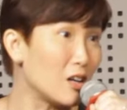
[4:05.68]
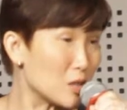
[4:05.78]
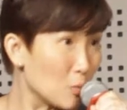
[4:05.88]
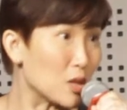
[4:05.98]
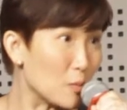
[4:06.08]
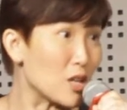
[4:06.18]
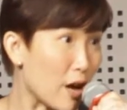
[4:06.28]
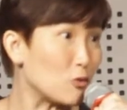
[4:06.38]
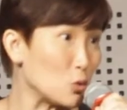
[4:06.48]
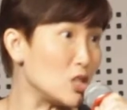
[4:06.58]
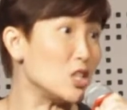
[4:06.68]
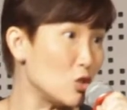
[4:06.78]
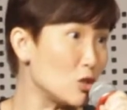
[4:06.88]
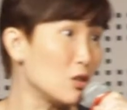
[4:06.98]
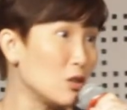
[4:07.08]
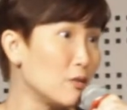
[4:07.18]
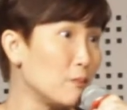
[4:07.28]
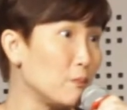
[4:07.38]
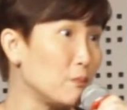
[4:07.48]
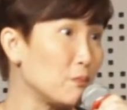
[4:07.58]
Sometimes I have to teach.
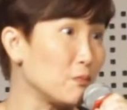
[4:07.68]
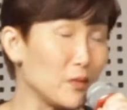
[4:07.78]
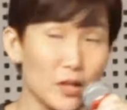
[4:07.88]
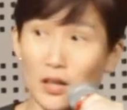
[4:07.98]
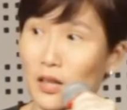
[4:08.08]
Yeah?